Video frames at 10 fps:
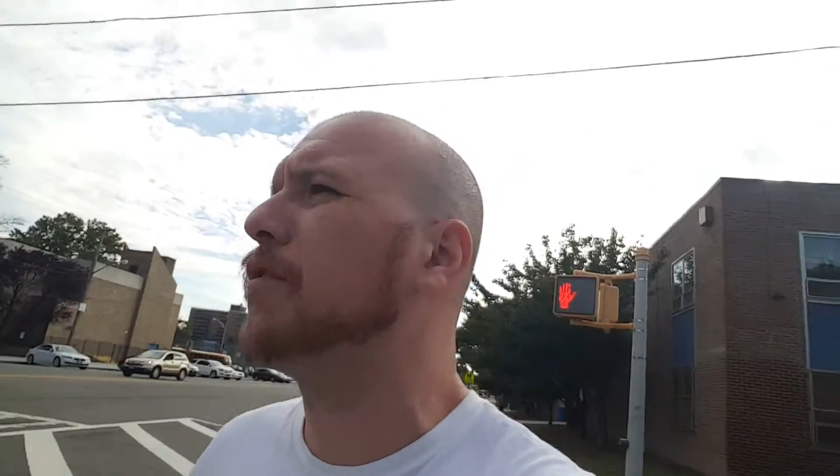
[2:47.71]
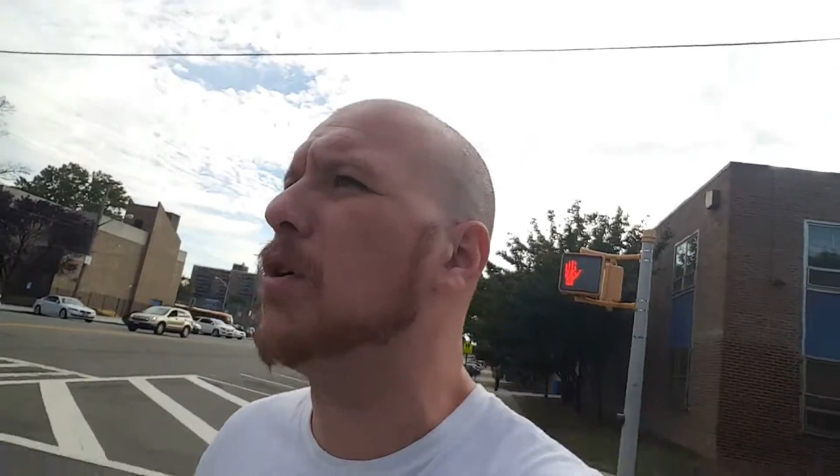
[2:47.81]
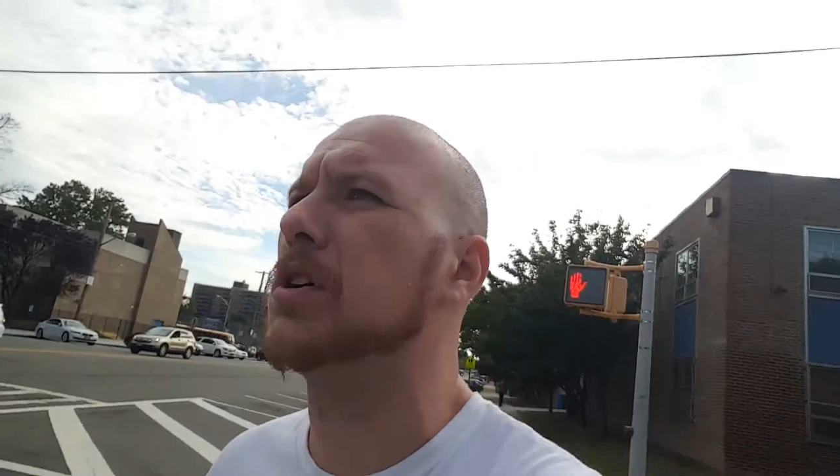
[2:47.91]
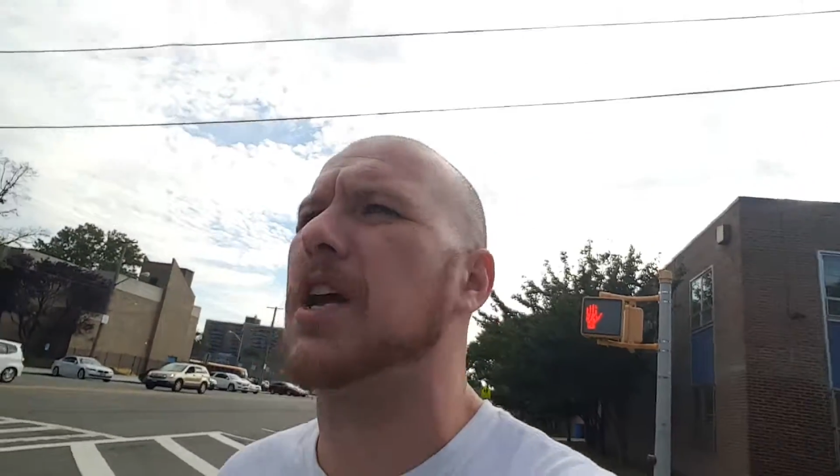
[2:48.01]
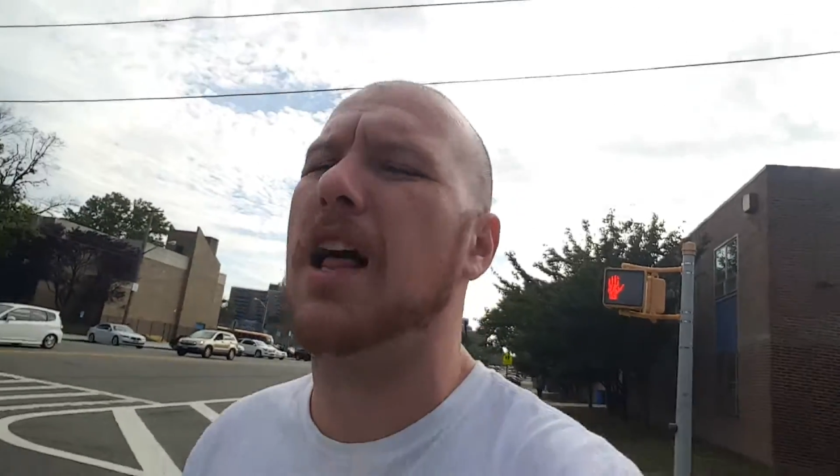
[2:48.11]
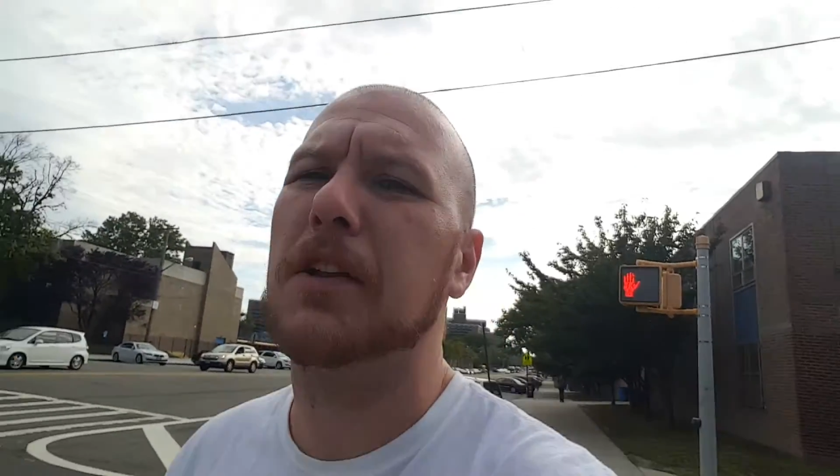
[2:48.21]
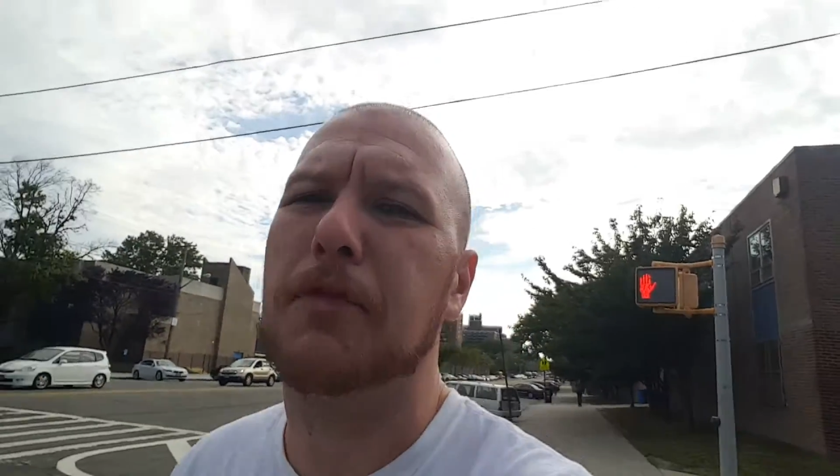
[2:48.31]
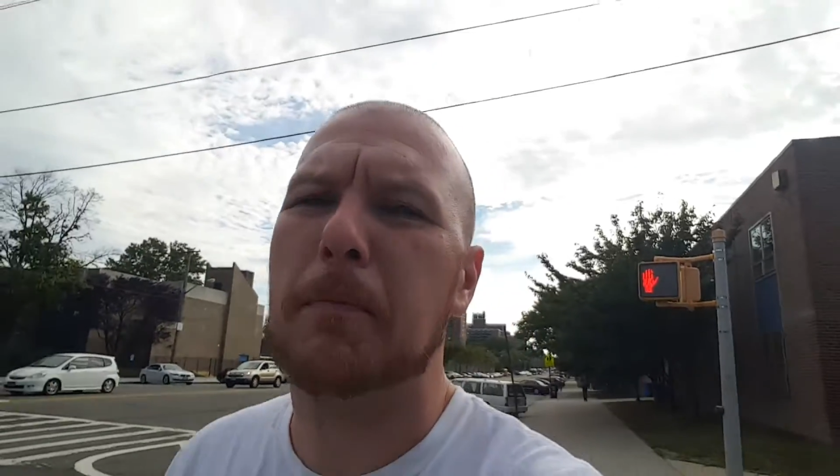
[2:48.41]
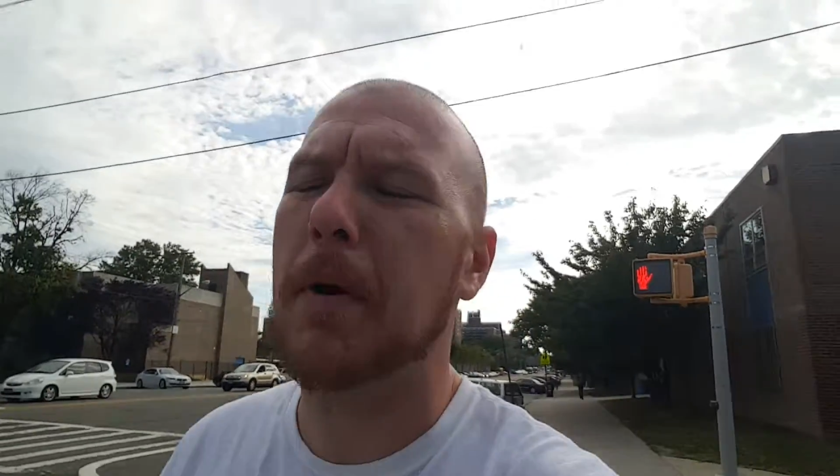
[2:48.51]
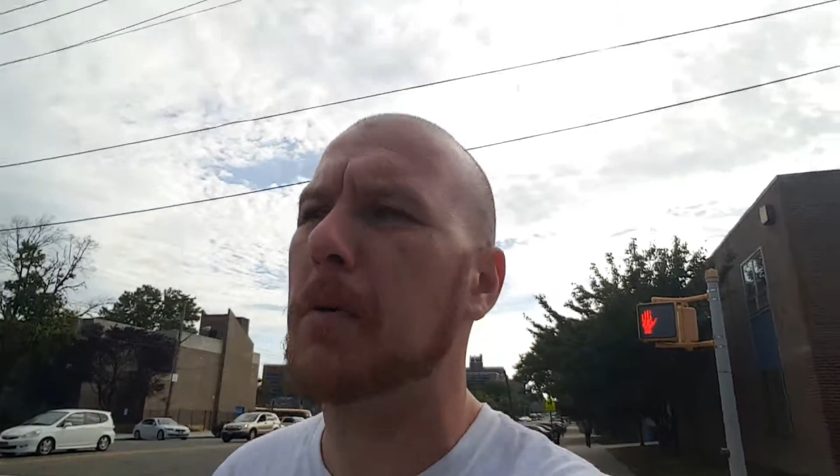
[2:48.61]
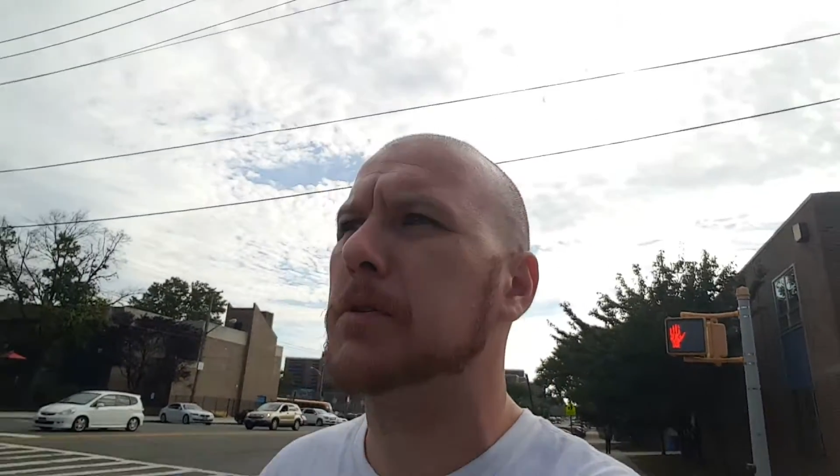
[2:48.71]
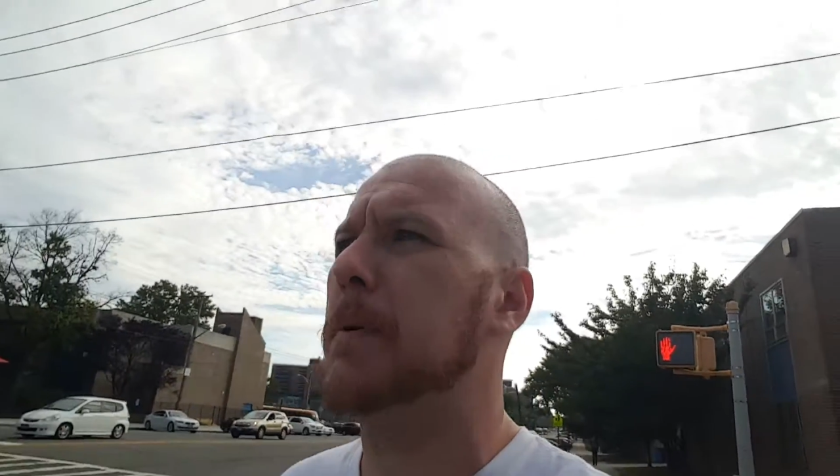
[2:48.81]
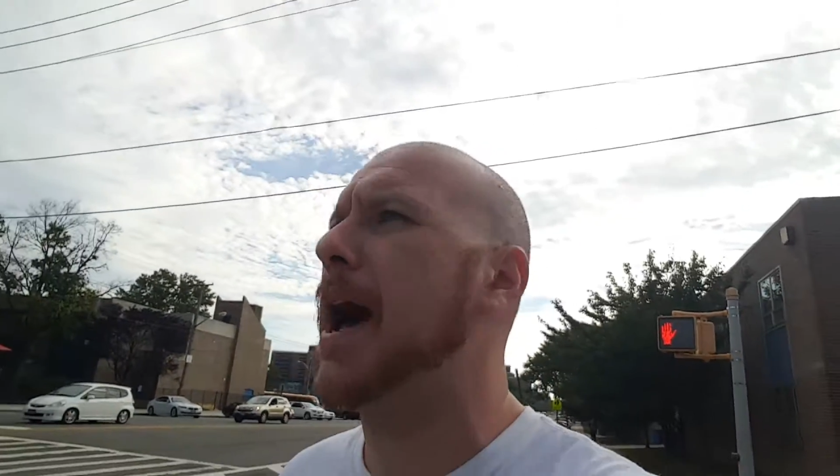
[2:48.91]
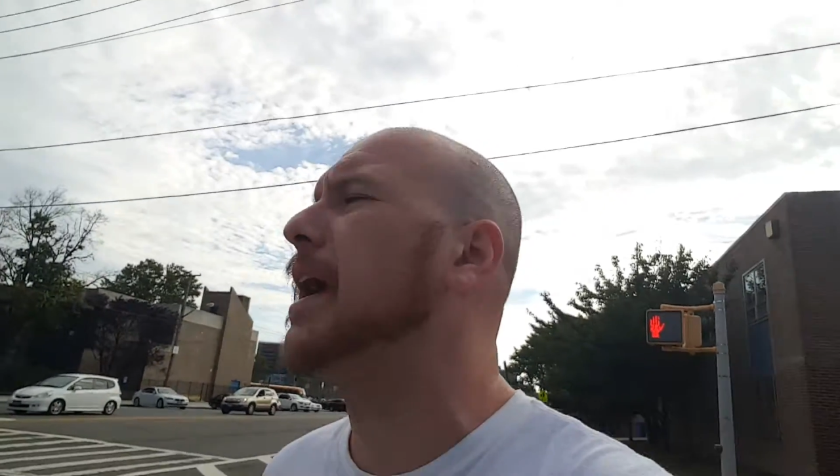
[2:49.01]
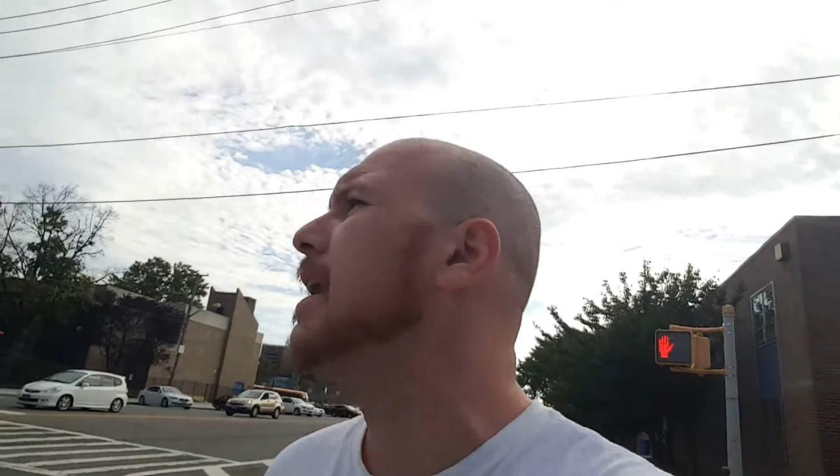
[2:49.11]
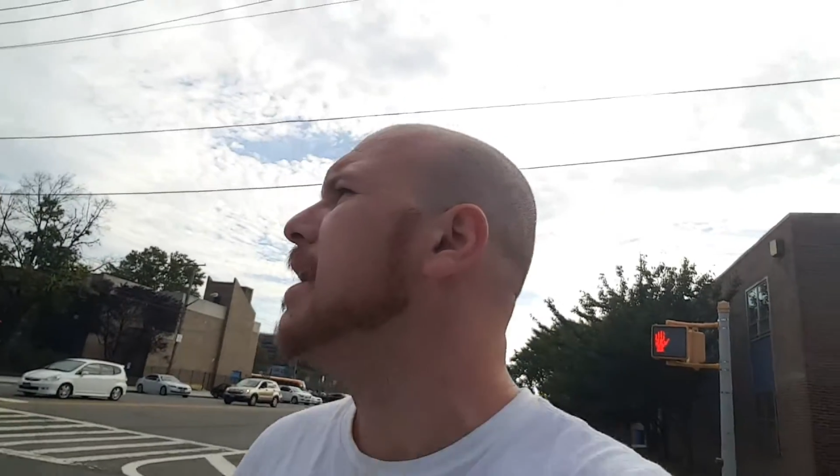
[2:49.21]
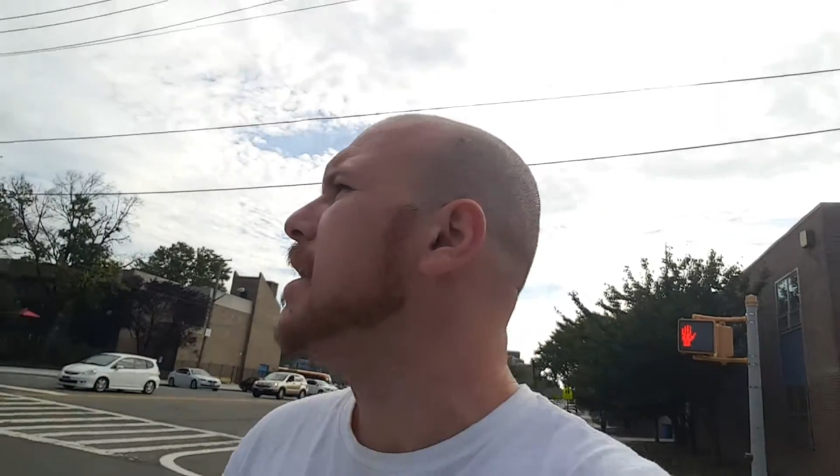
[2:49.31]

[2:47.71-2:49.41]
Of course, college football was back,